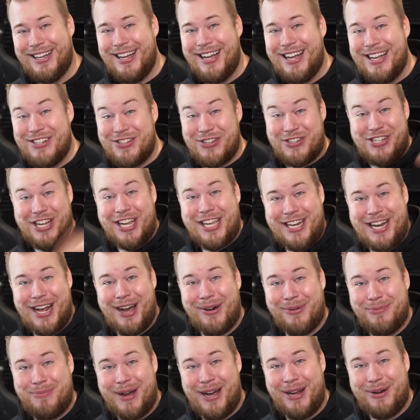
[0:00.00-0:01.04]
so check it
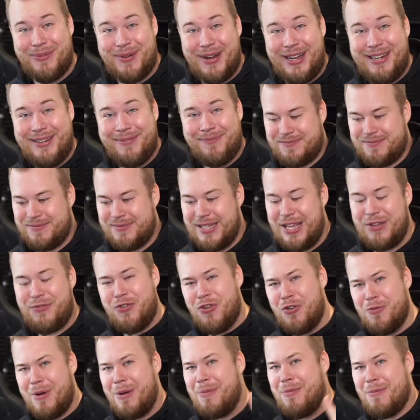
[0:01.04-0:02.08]
out, by the way. If you
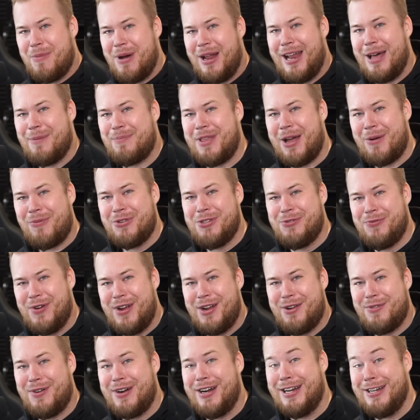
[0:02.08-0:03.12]
remember, my lap time was
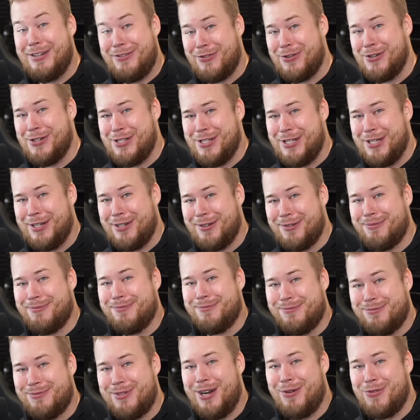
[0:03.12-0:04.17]
very, very interesting
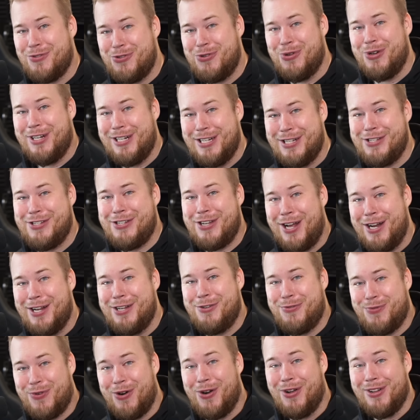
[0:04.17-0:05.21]
when I was doing this
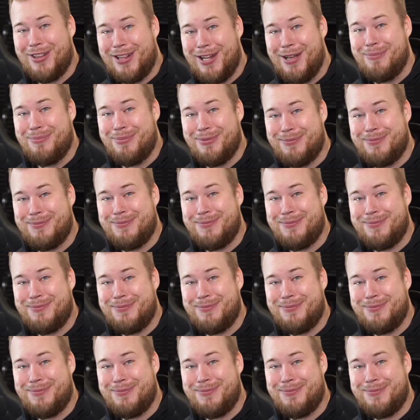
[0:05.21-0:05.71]
challenge for Hot Lap.